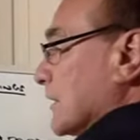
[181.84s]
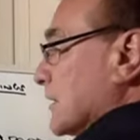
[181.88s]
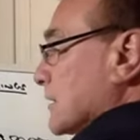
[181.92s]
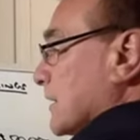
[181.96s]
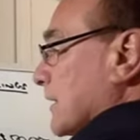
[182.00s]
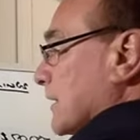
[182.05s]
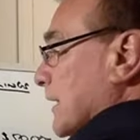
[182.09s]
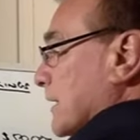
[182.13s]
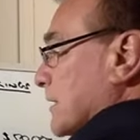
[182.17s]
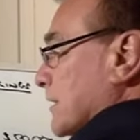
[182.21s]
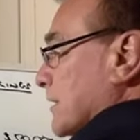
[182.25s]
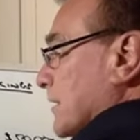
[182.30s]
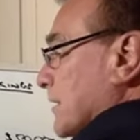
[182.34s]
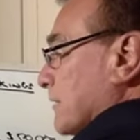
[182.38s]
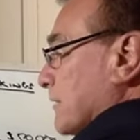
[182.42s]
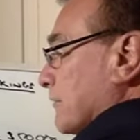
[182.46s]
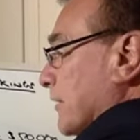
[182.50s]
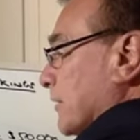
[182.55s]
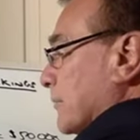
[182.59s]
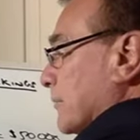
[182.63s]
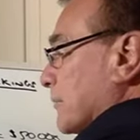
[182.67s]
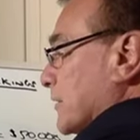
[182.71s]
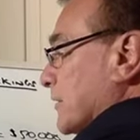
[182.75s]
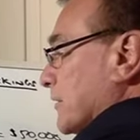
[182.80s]
So that's the
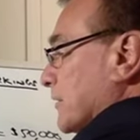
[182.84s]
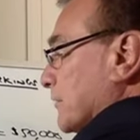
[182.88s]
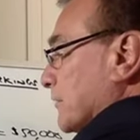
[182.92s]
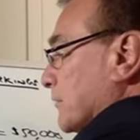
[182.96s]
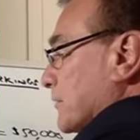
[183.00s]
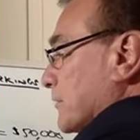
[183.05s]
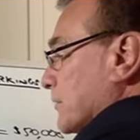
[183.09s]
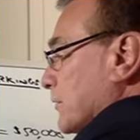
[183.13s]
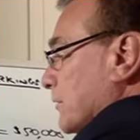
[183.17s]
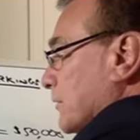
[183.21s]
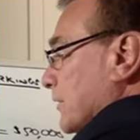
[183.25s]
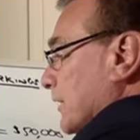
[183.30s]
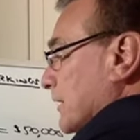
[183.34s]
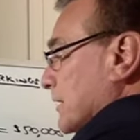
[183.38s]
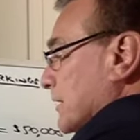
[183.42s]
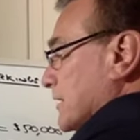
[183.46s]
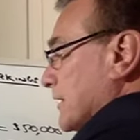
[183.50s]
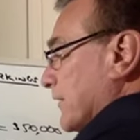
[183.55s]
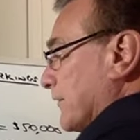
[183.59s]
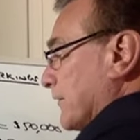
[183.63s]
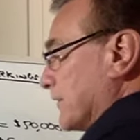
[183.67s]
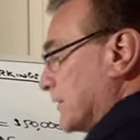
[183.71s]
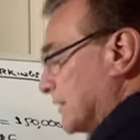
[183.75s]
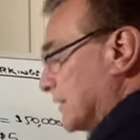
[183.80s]
direct materials,
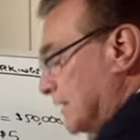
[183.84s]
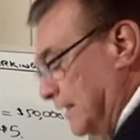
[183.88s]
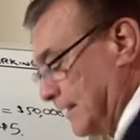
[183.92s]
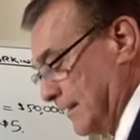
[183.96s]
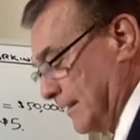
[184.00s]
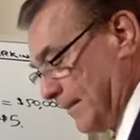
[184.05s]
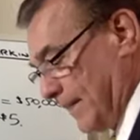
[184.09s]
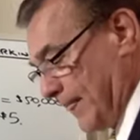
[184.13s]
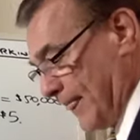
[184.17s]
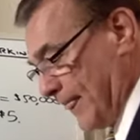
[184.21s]
$2.70.